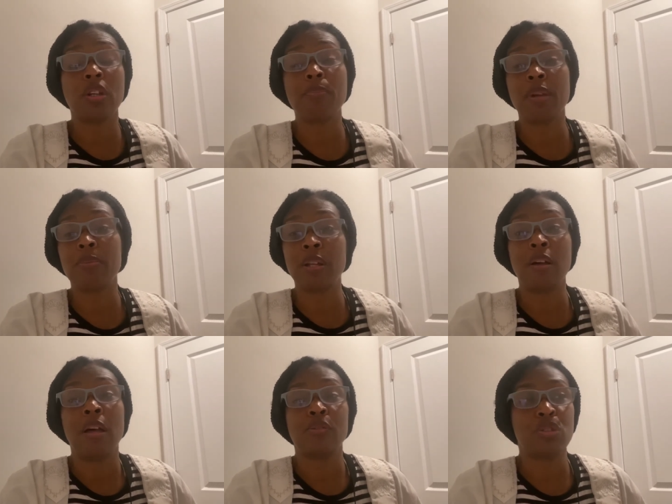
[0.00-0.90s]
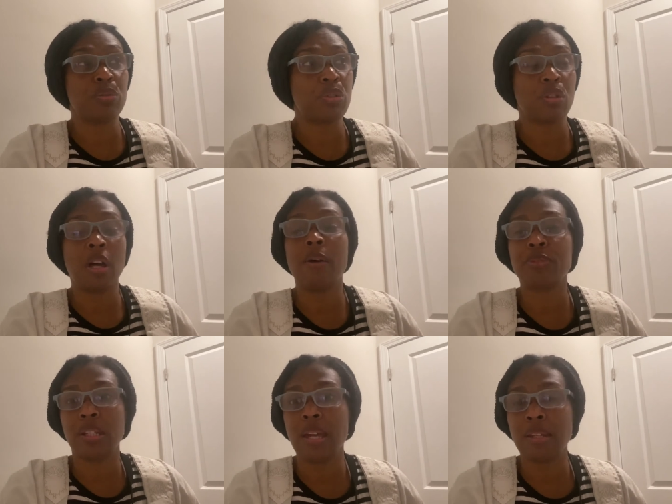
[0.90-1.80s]
to be able to, to, to come
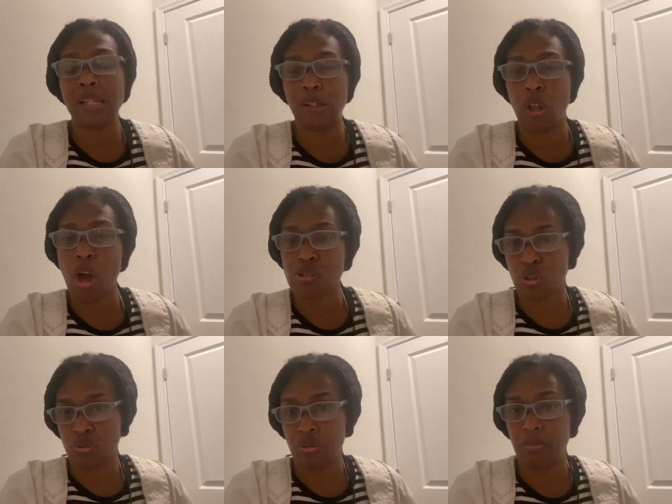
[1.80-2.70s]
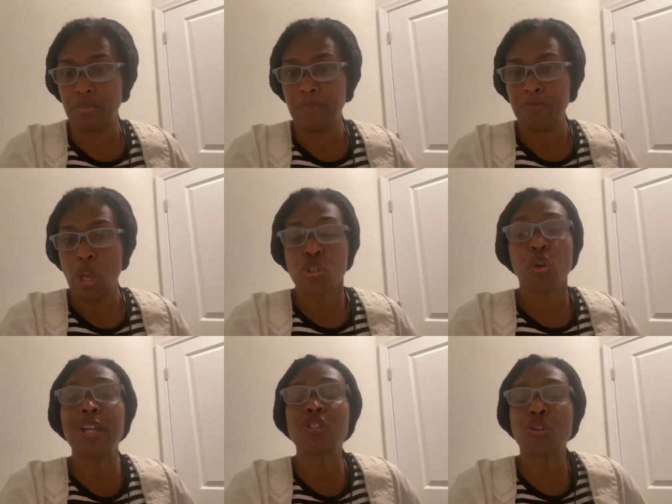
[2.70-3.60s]
together in a large group. So
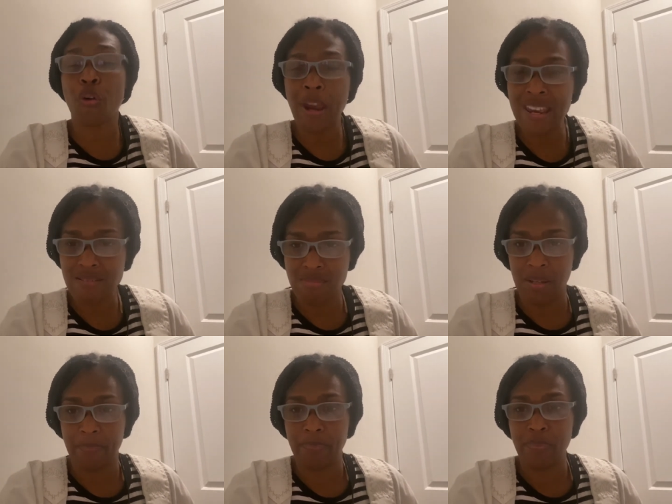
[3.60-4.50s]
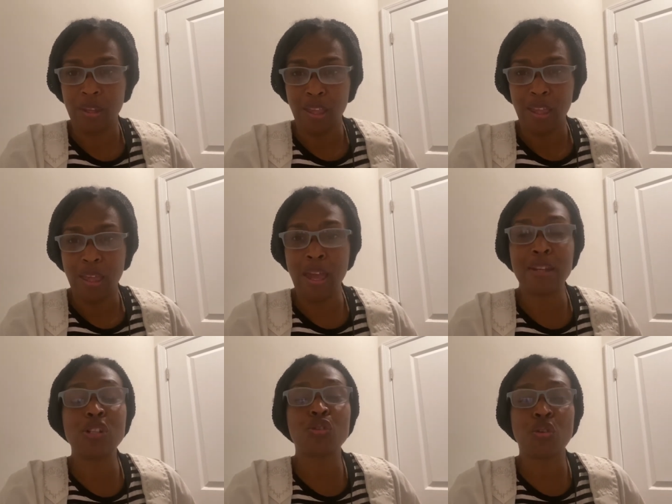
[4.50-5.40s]
he trained me. And he
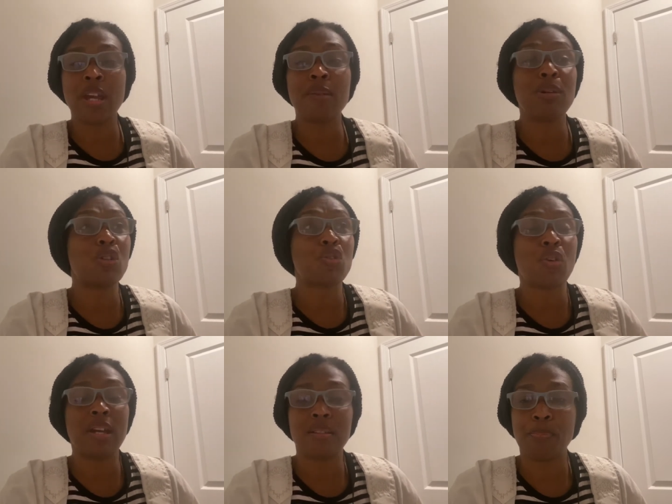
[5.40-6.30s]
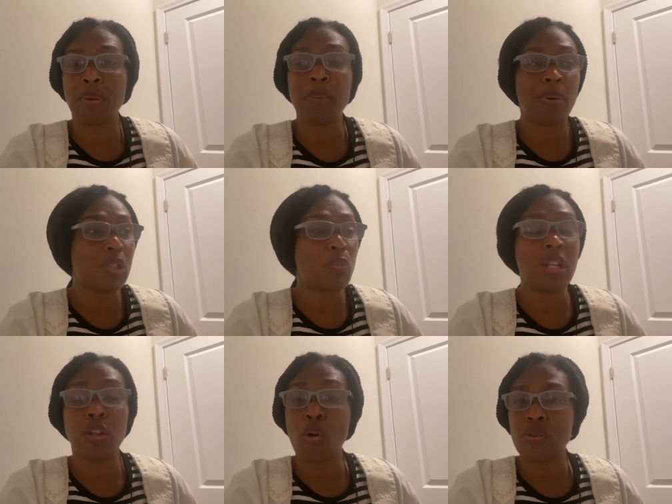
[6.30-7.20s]
trained me to train the people as we
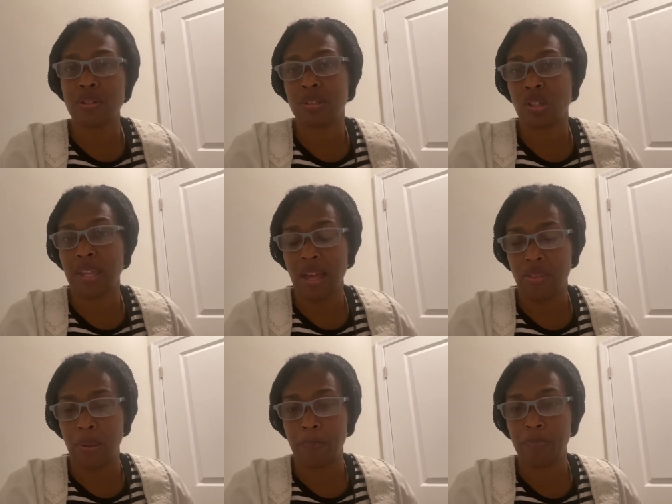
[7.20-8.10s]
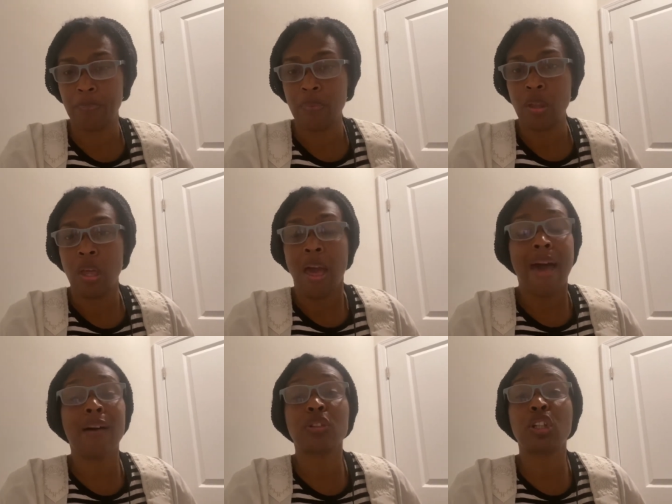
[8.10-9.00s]
learning together
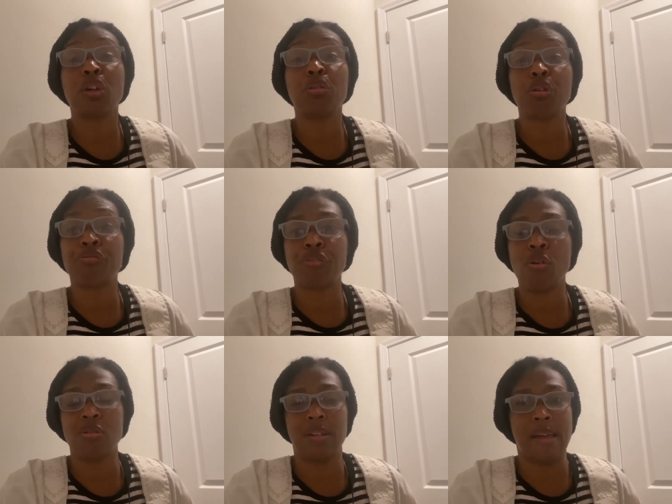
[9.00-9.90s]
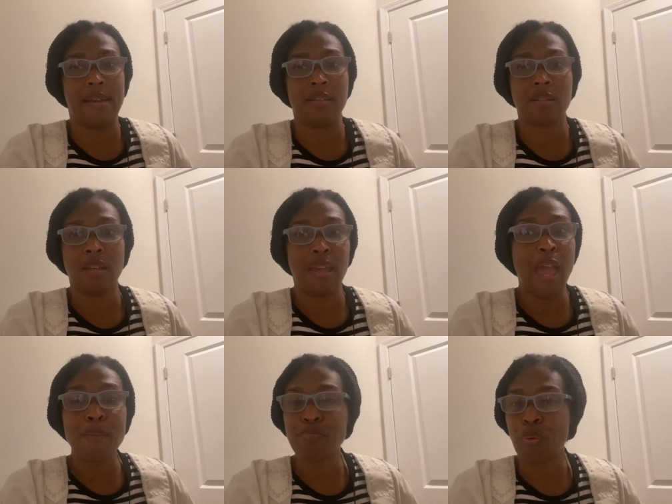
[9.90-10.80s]
how to get on the phone lines
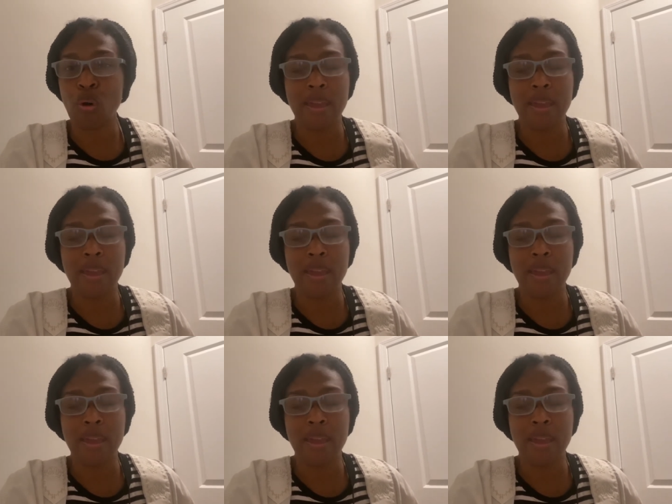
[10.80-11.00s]
and pray